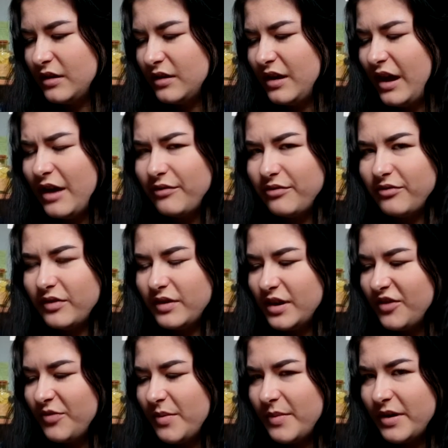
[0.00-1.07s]
Kev,
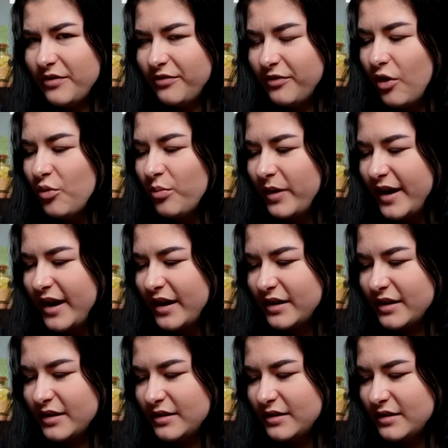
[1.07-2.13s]
give me my phone
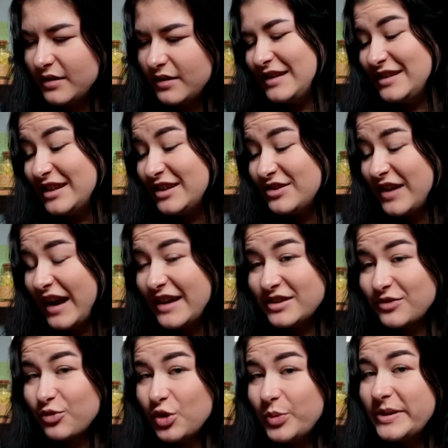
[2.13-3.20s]
back. Did you
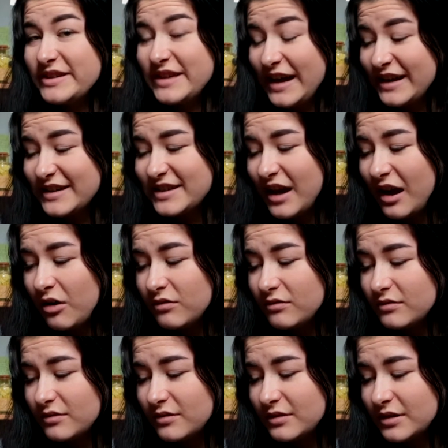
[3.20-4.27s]
ask Ruby's ex out?